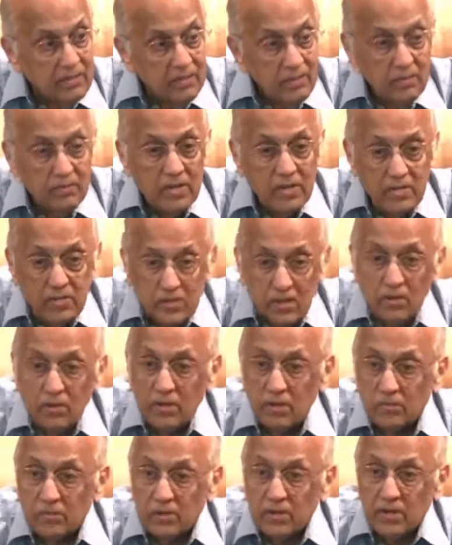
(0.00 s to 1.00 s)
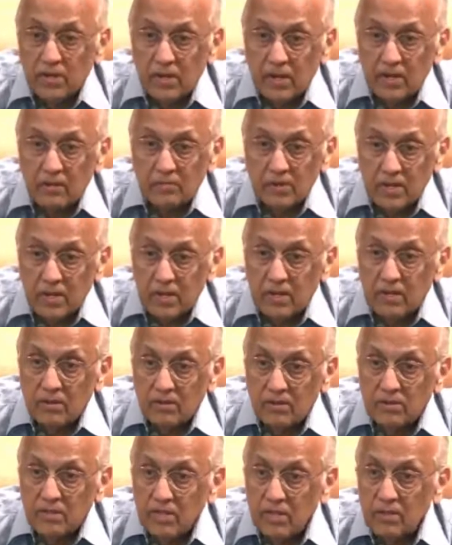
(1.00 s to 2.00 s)
you may say you're born again, but I
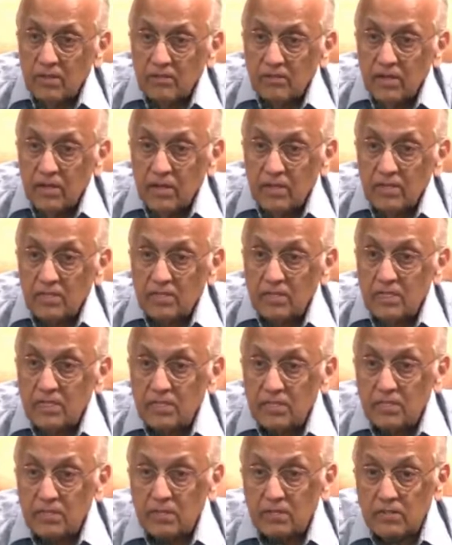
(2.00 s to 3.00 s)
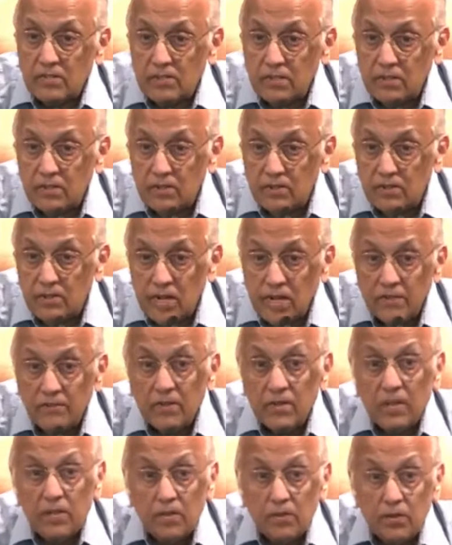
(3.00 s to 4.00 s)
don't think you've taken sin seriously in your
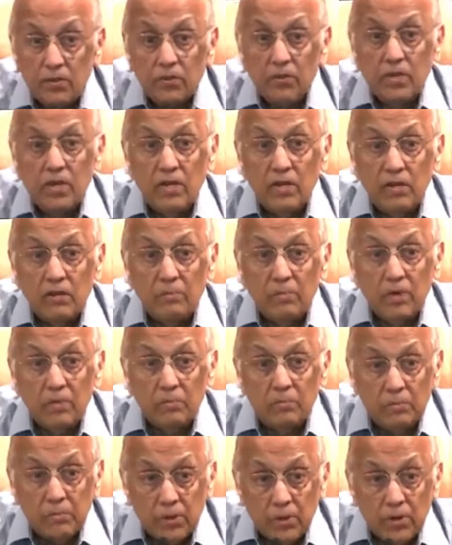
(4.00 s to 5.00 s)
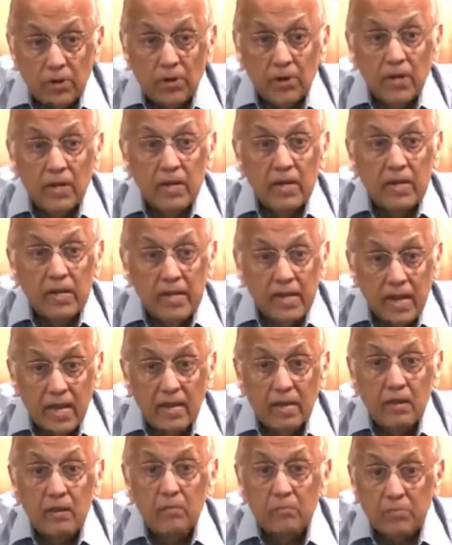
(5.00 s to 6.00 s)
life. You need to be born
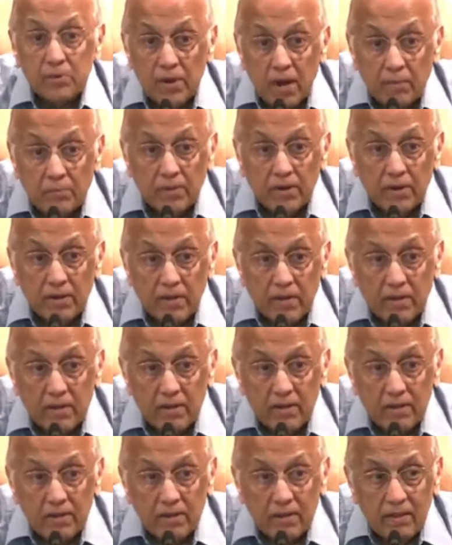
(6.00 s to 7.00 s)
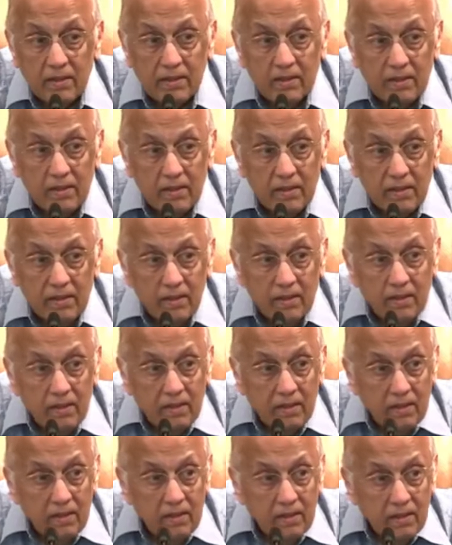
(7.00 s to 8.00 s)
again properly.
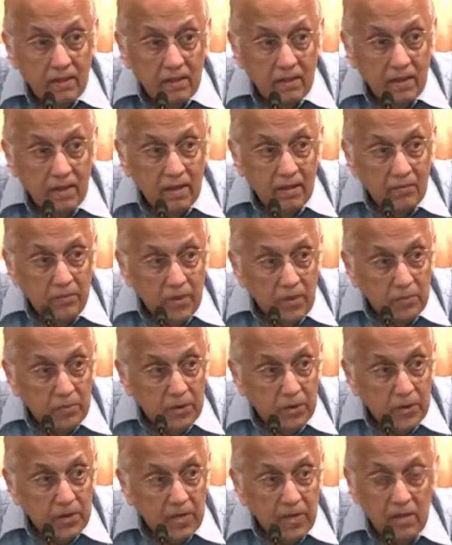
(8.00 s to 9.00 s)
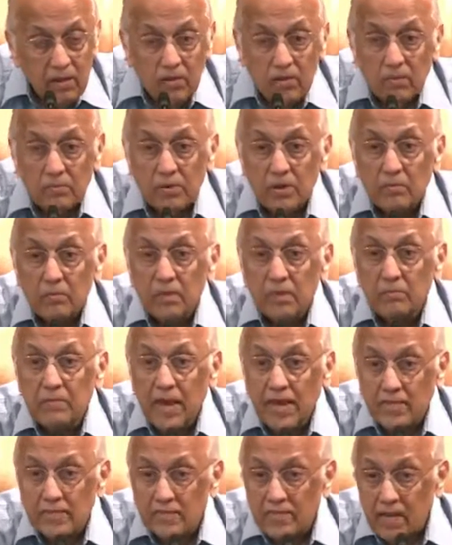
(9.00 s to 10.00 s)
And if you're born again, you're probably a
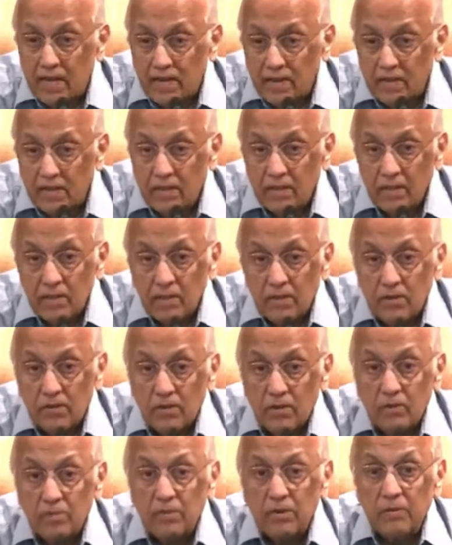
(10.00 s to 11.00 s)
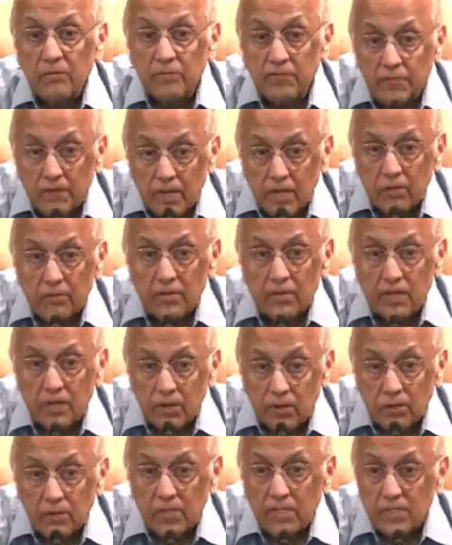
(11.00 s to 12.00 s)
backslider. You need to be filled with the
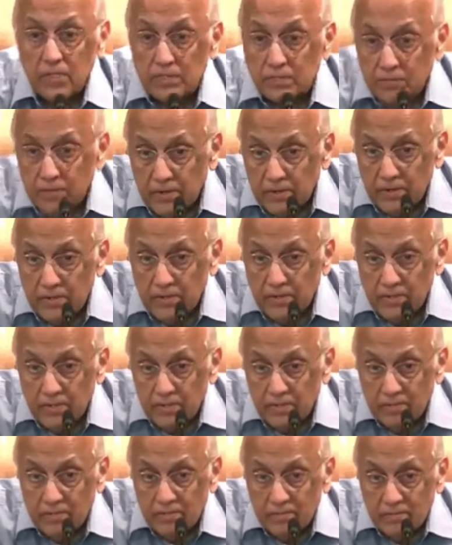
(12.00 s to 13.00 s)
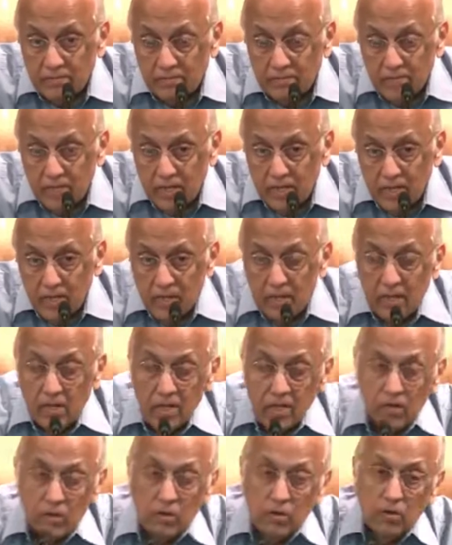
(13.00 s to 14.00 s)
Holy Spirit.
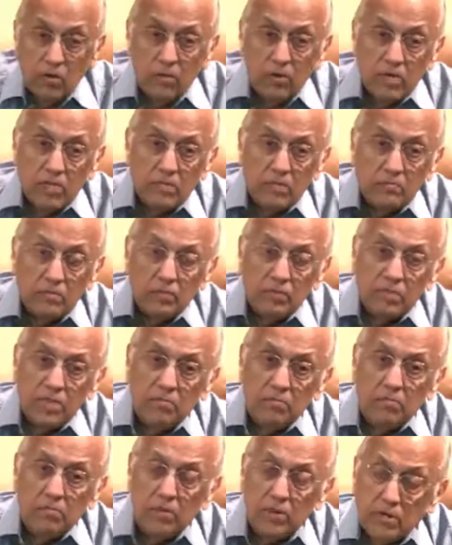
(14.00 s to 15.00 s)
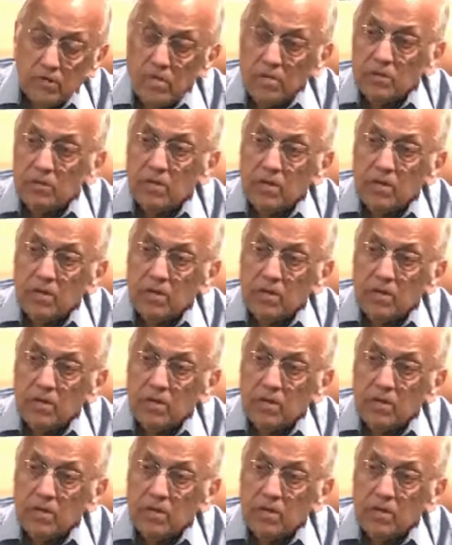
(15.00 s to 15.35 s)
Do you know what is the most important